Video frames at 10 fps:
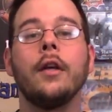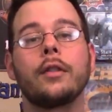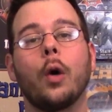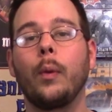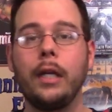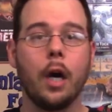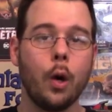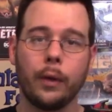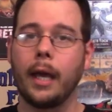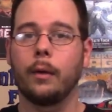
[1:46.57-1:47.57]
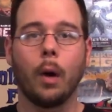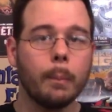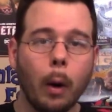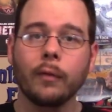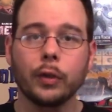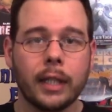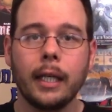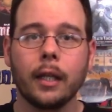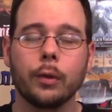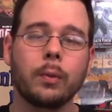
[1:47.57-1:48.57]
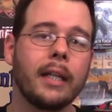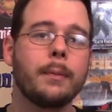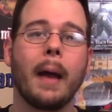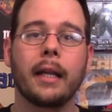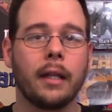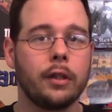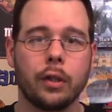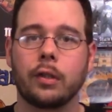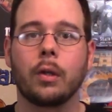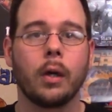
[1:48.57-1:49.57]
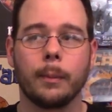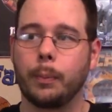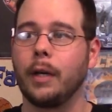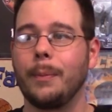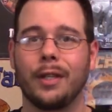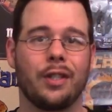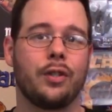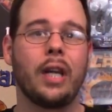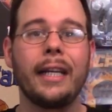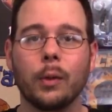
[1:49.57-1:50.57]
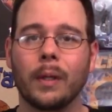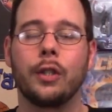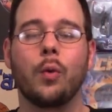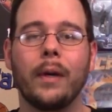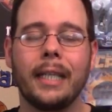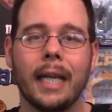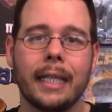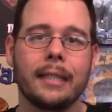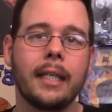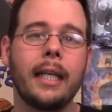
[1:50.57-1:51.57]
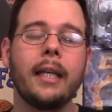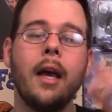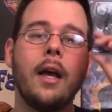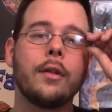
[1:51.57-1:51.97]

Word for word: So we know that Marvel's getting those rights back. They should start pretty much in January 2019.